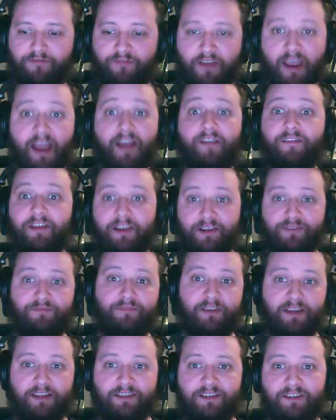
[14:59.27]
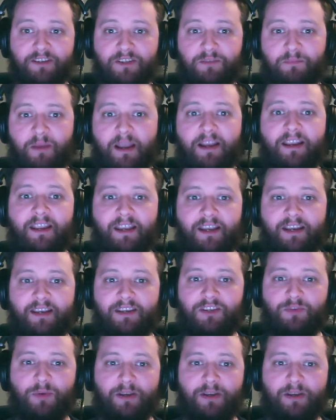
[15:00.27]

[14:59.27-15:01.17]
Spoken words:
various reasons, back in